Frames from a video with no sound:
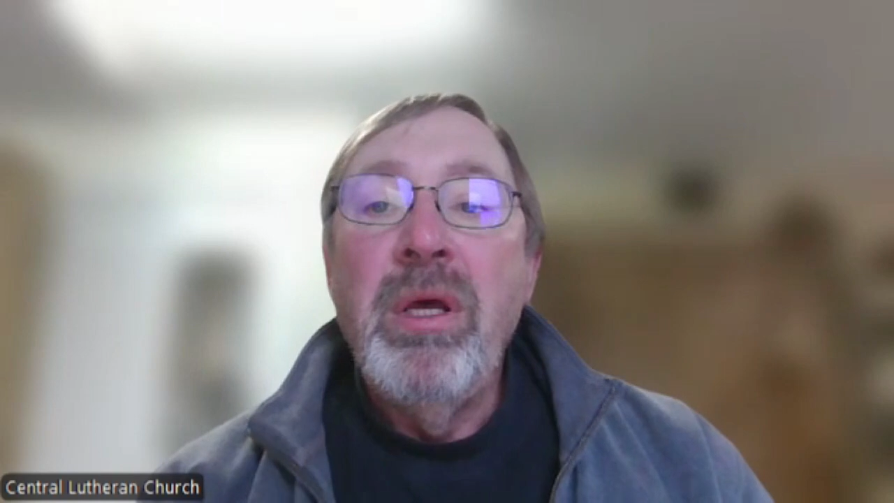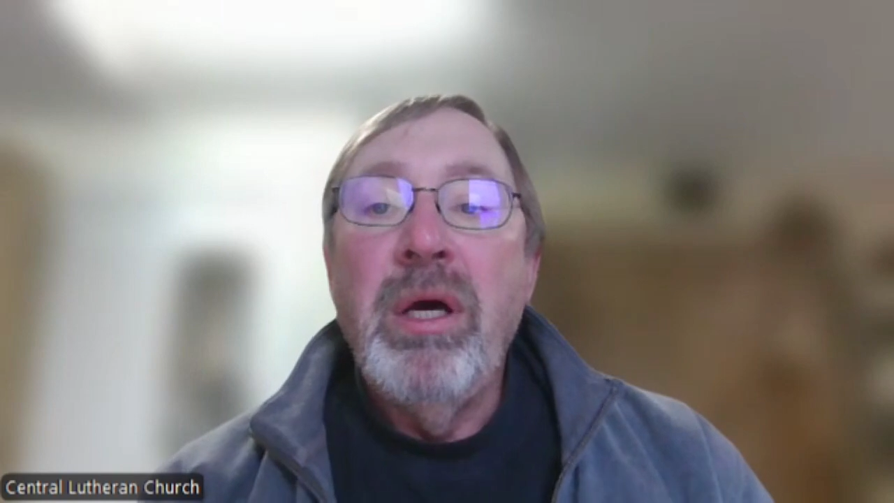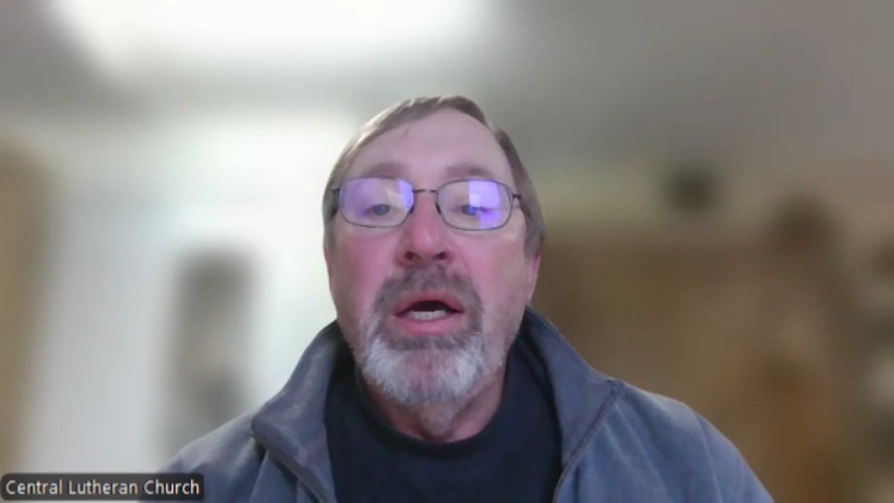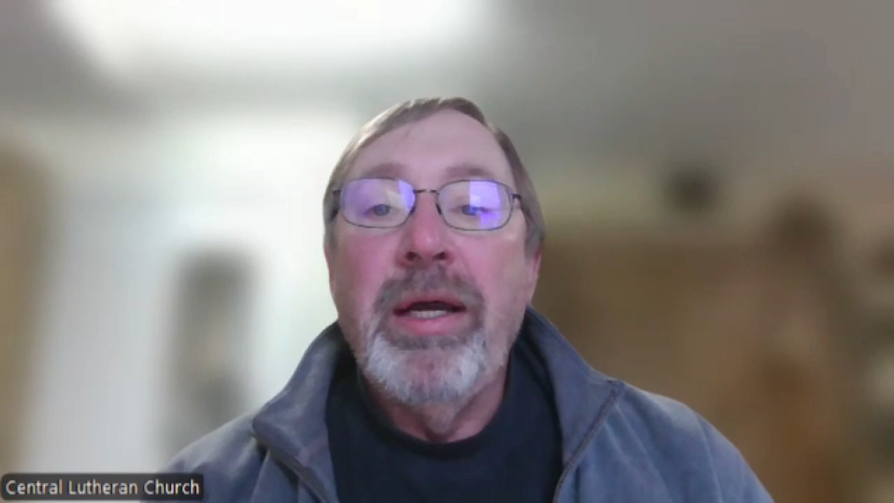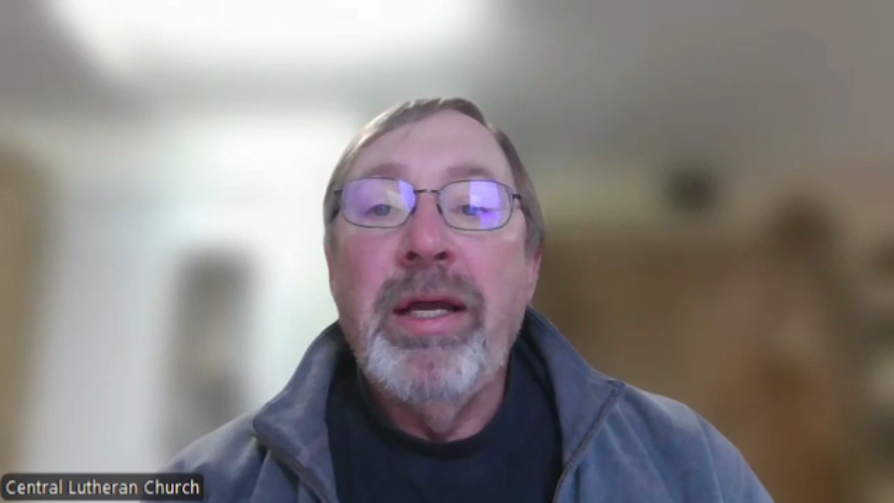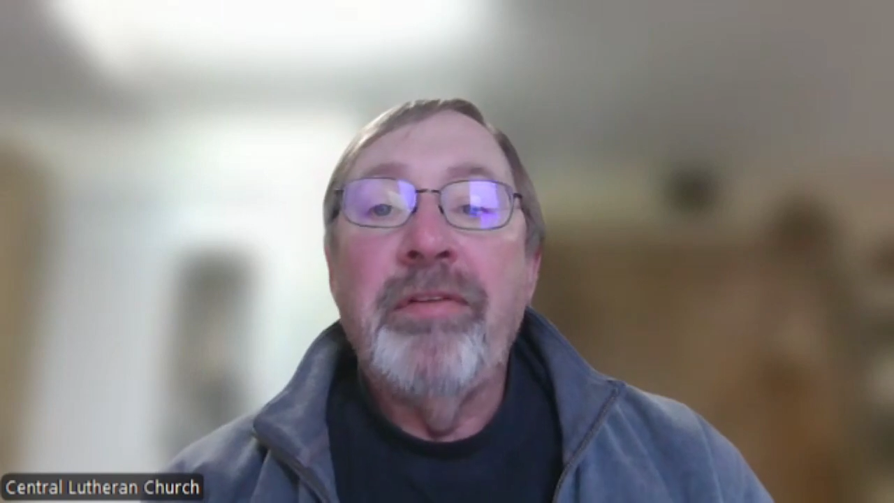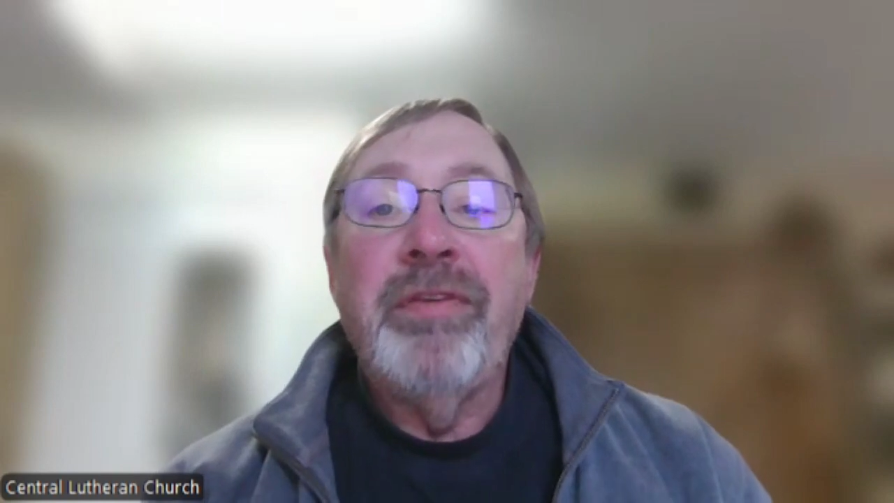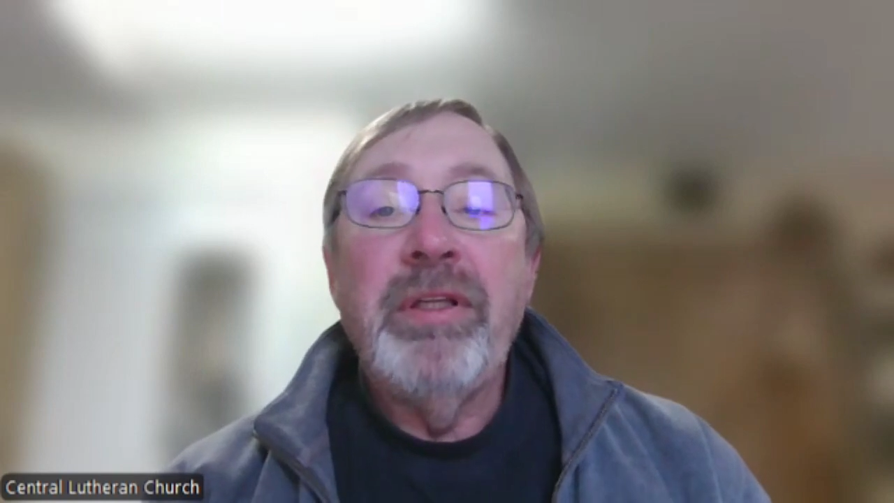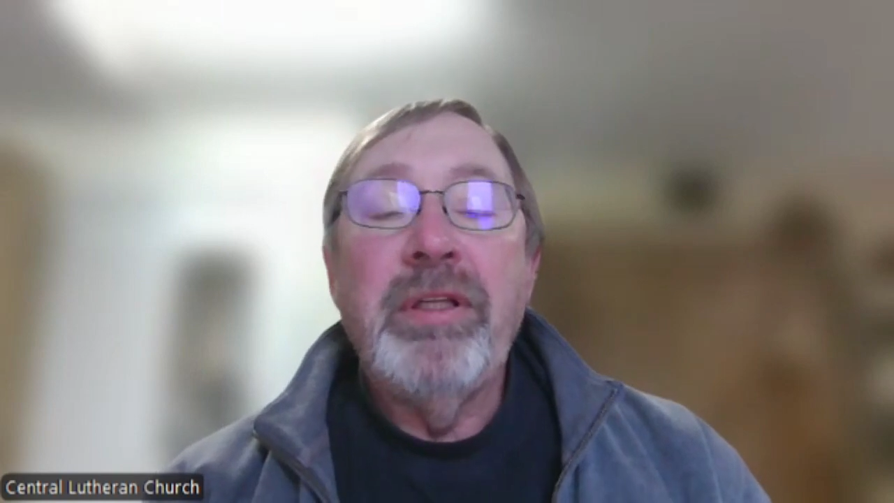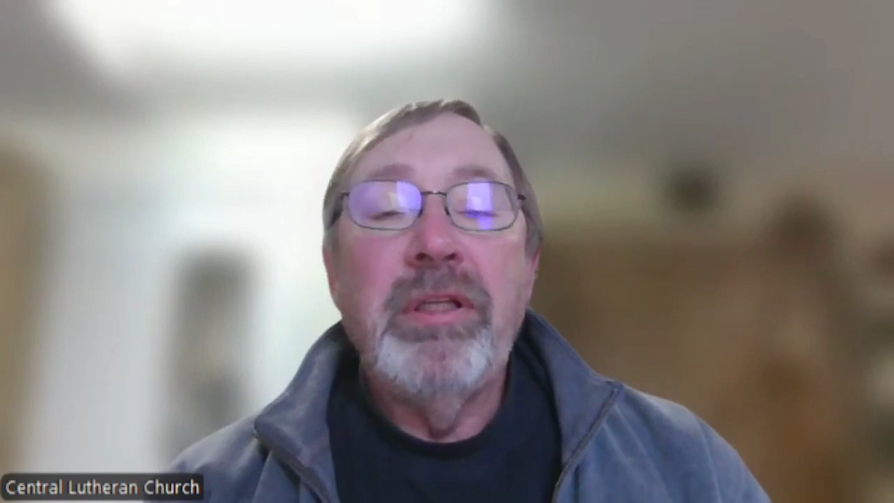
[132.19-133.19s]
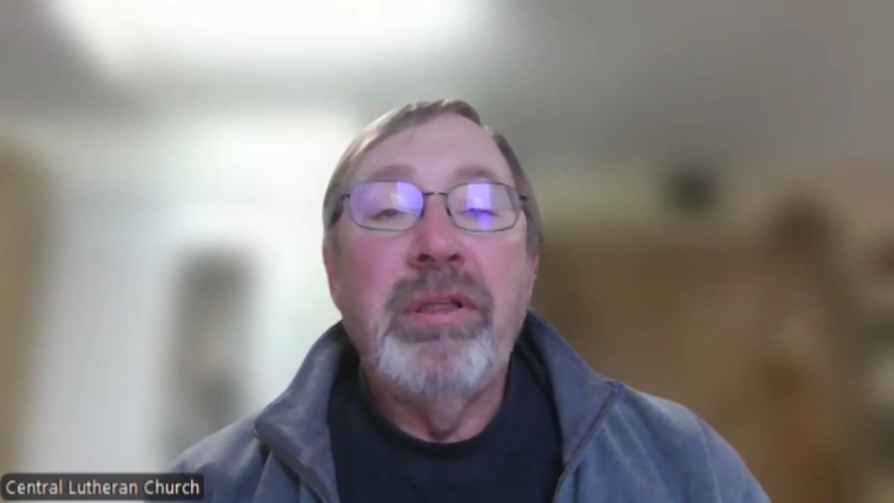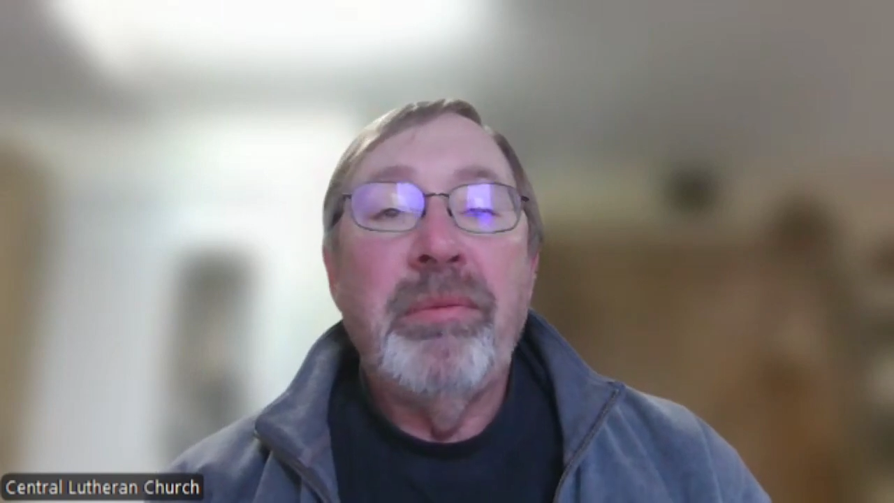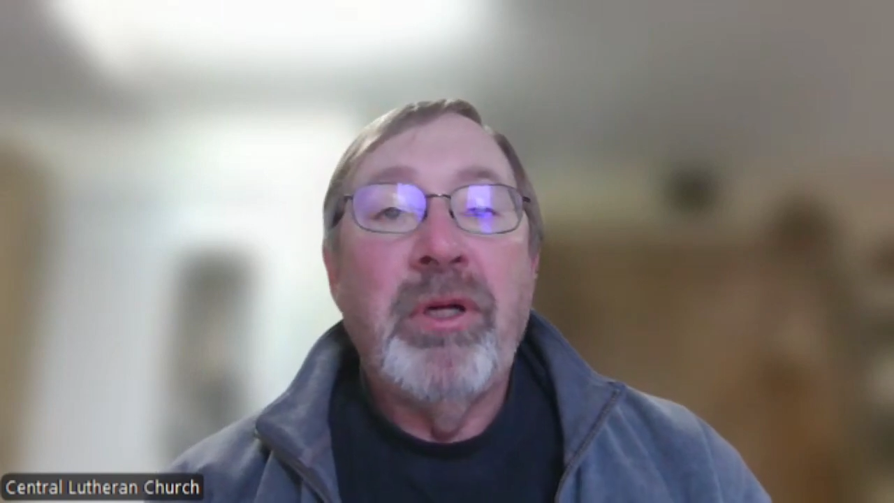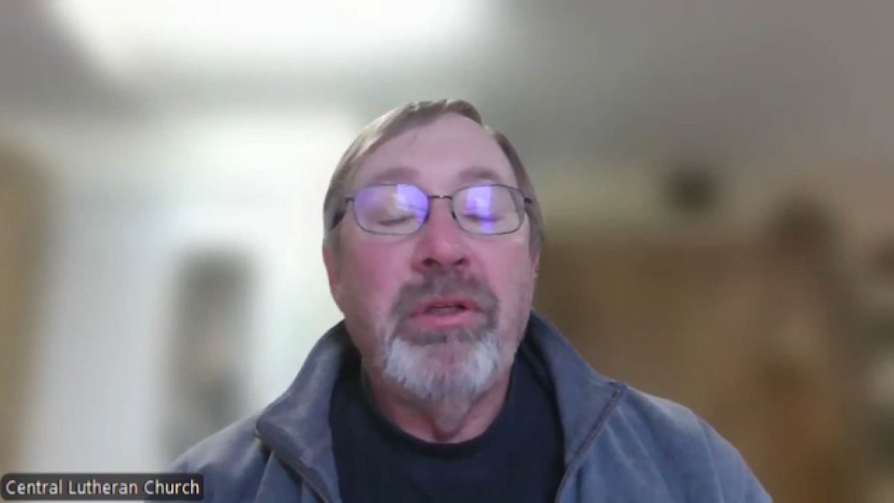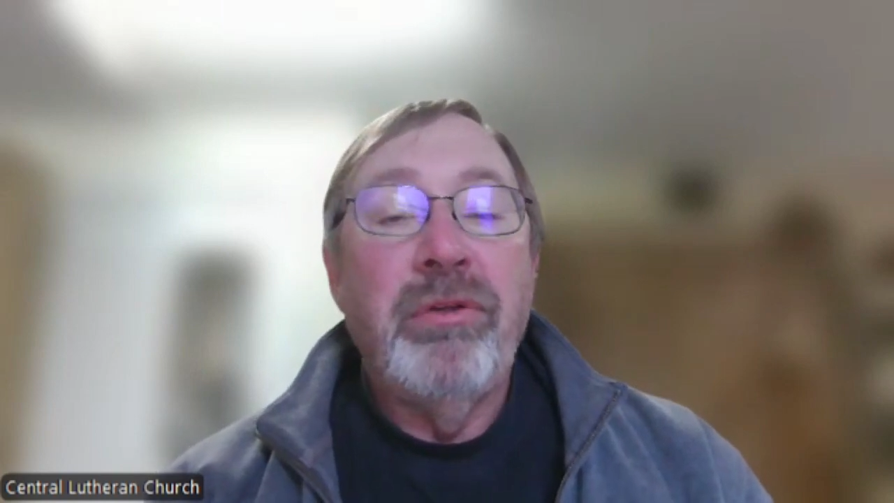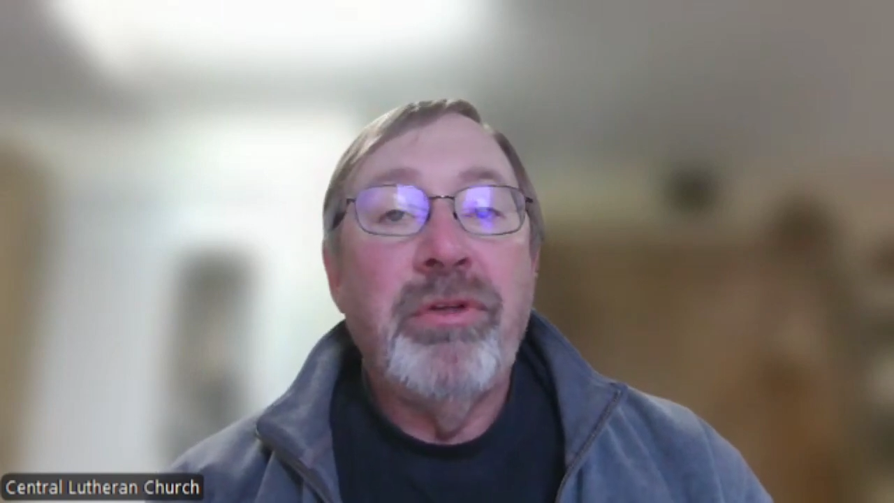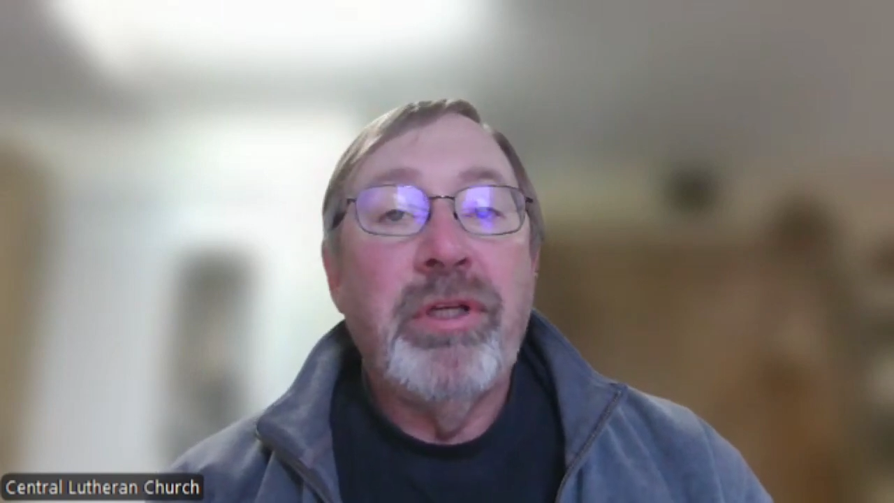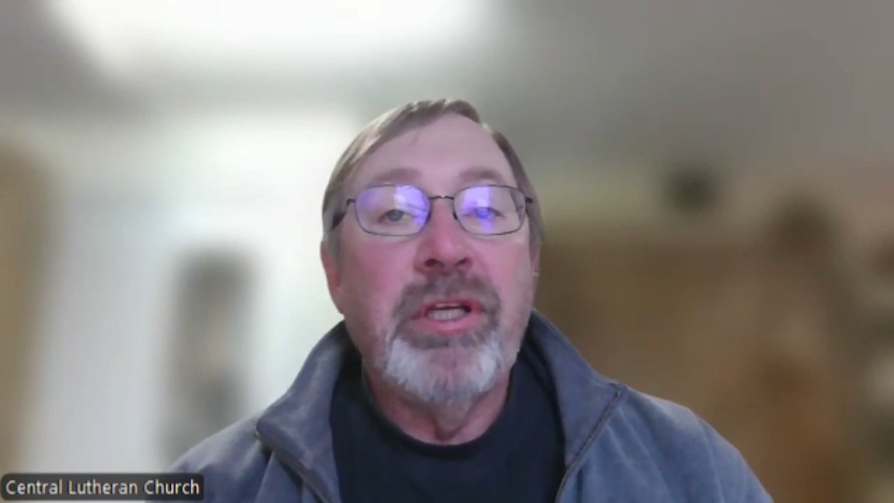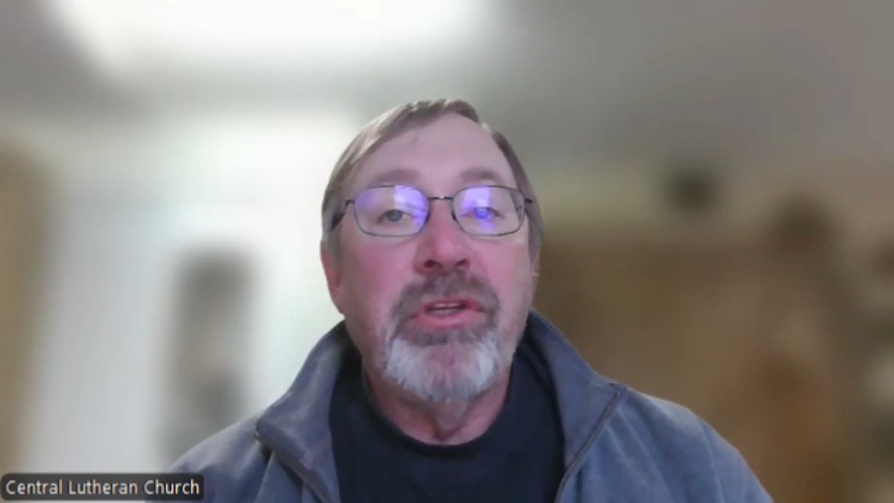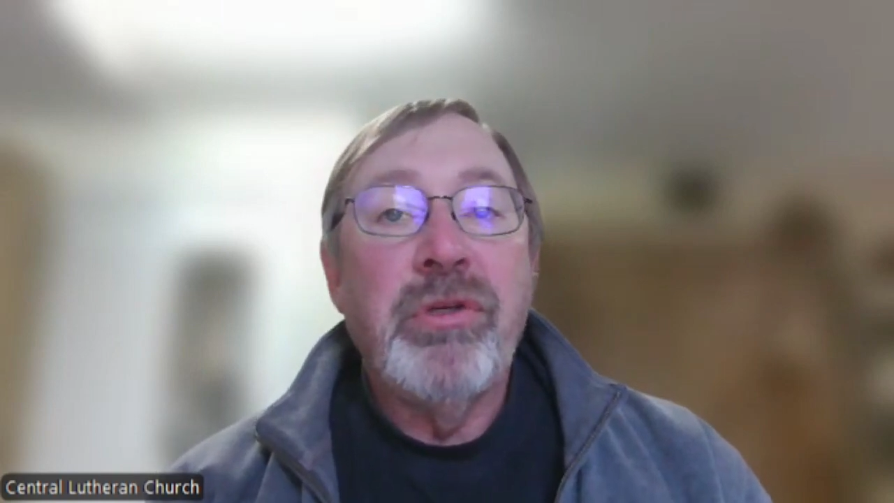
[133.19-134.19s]
And finally, Martin Luther
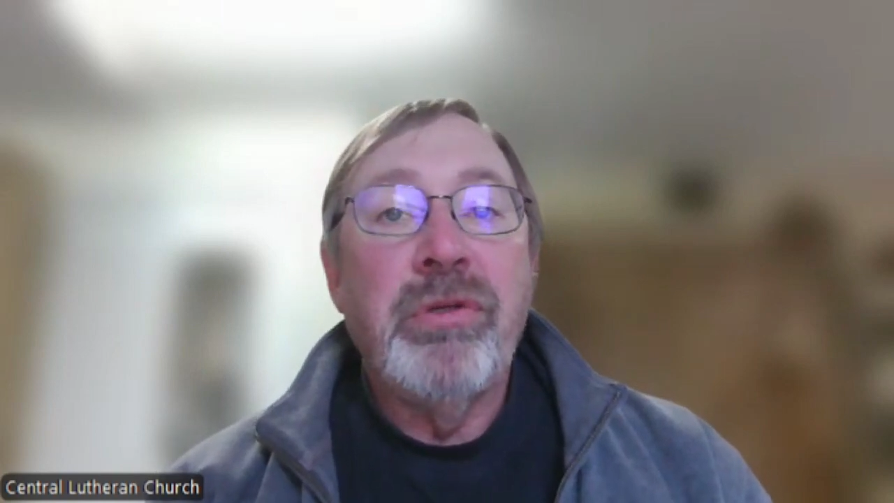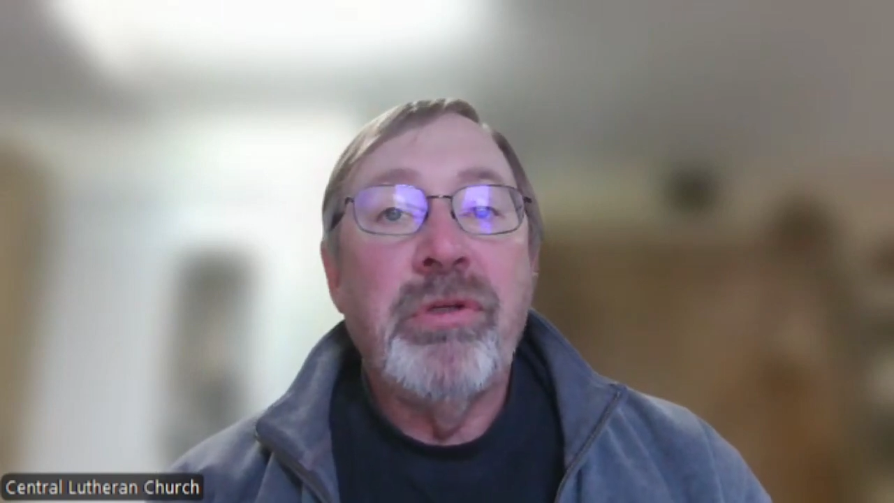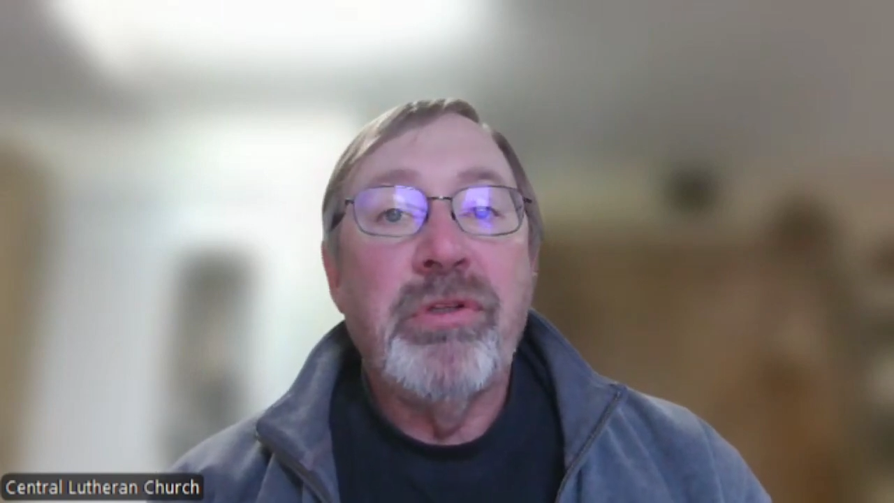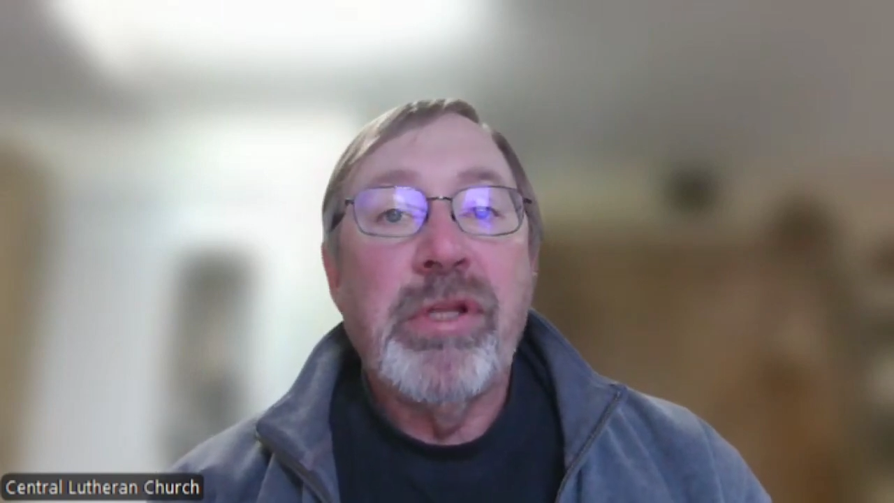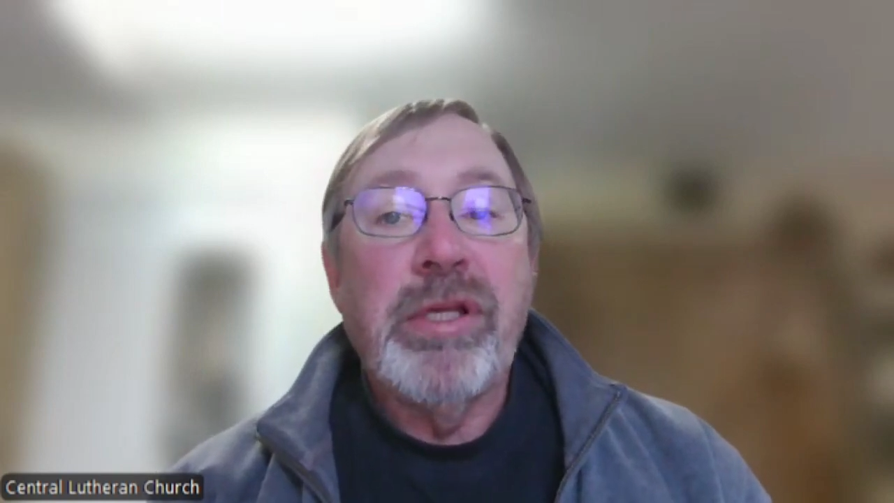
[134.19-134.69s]
King Jr.'s